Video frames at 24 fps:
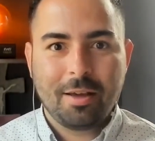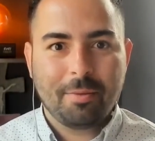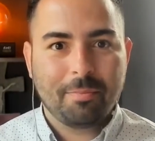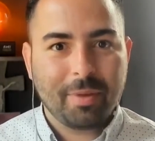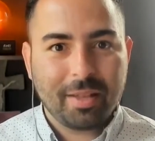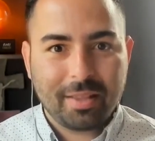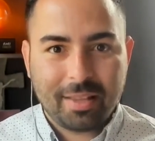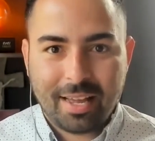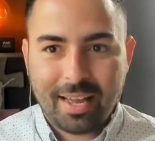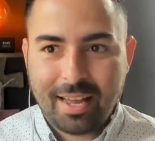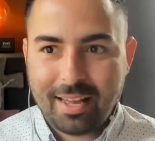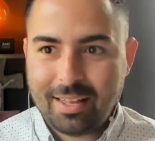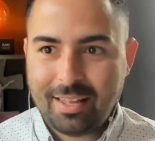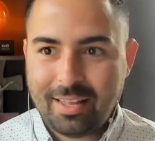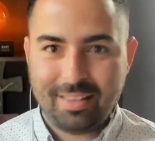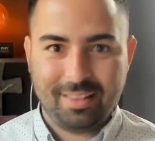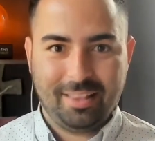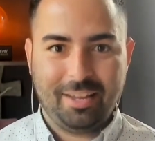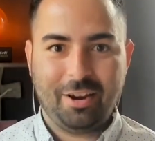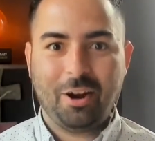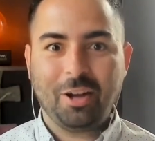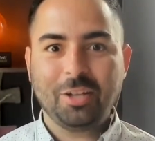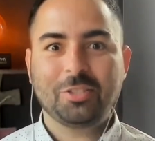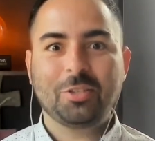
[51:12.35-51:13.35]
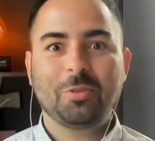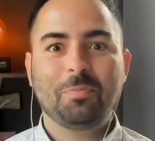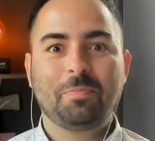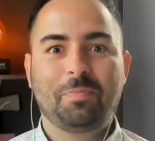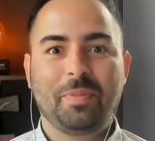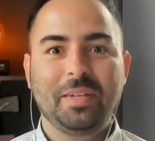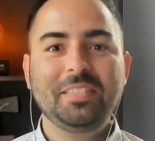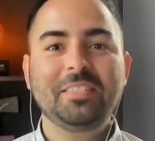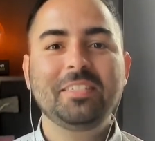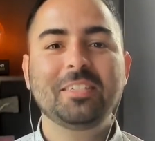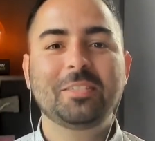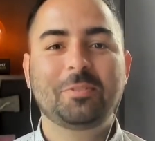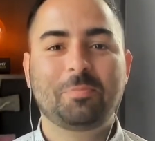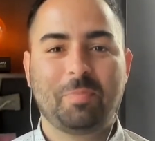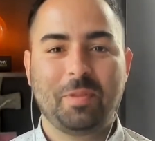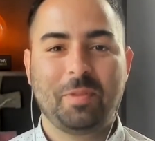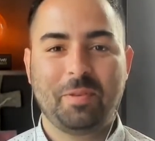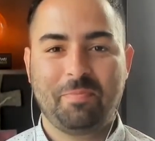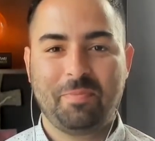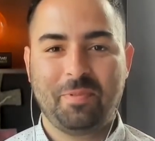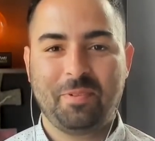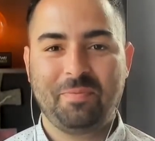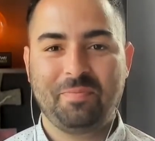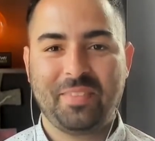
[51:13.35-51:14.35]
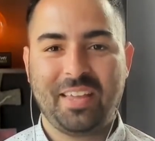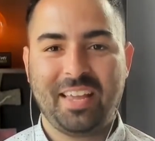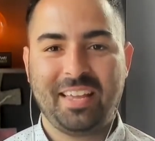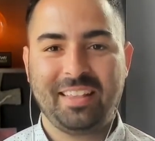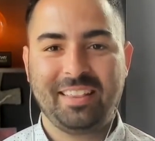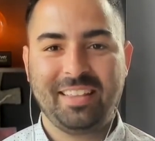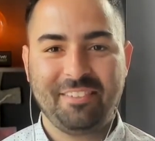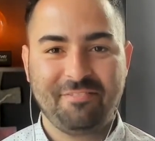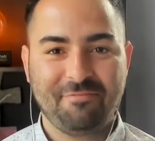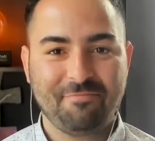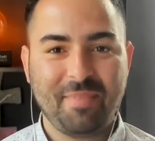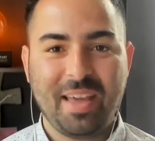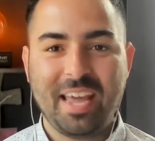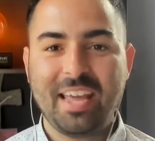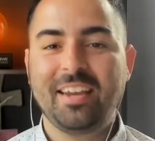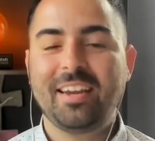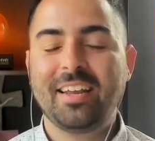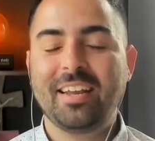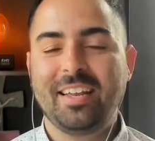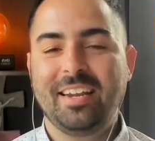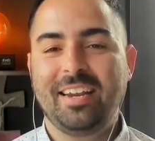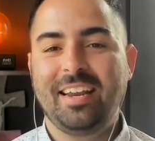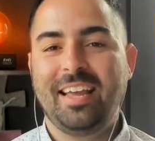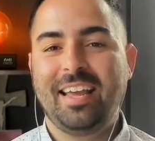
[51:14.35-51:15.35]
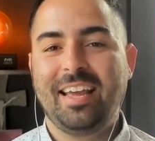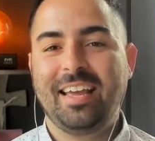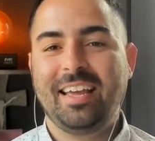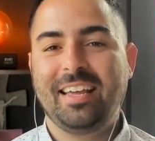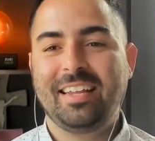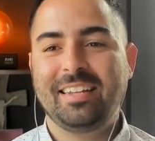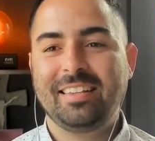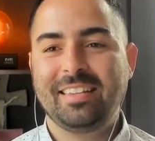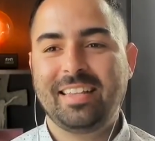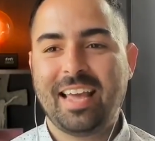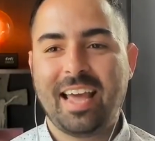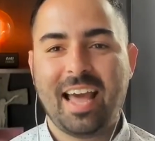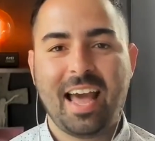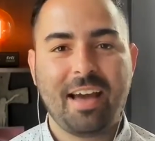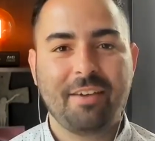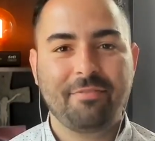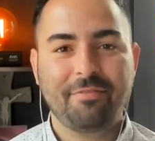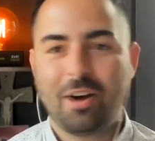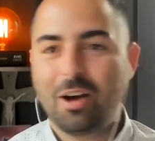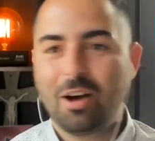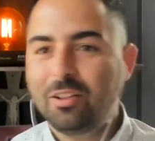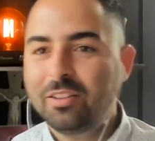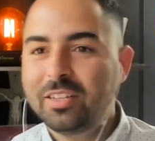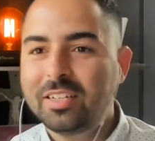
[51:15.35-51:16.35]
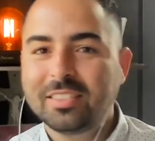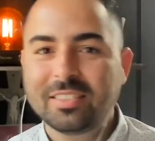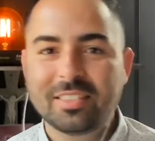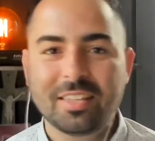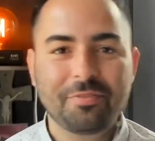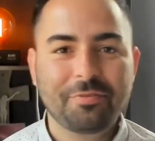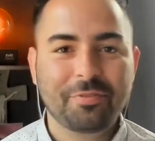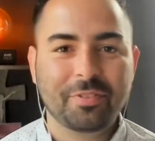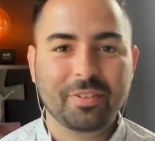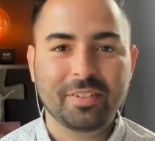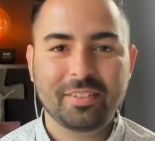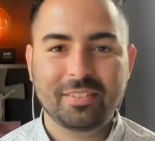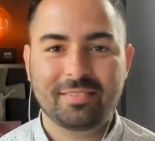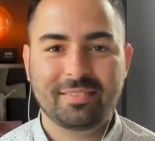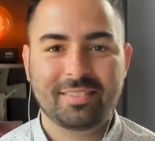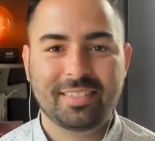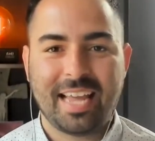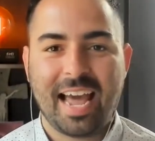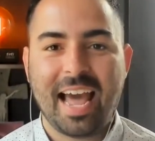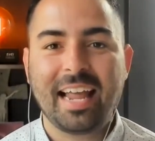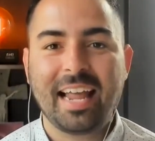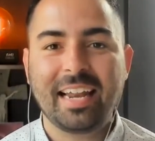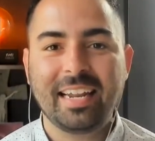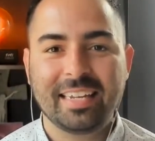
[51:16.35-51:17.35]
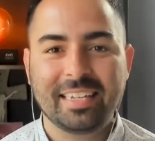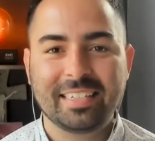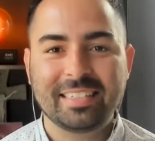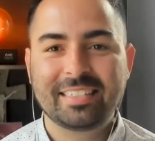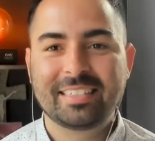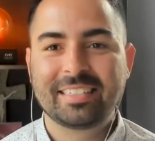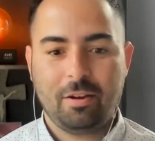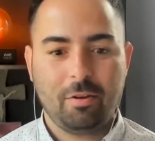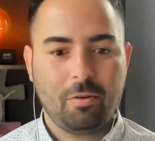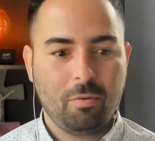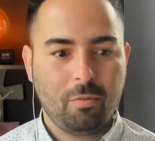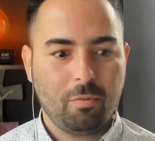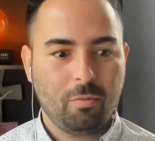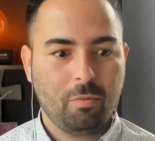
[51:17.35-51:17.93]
but they're also business people, and they've made it, and they have all these different talents.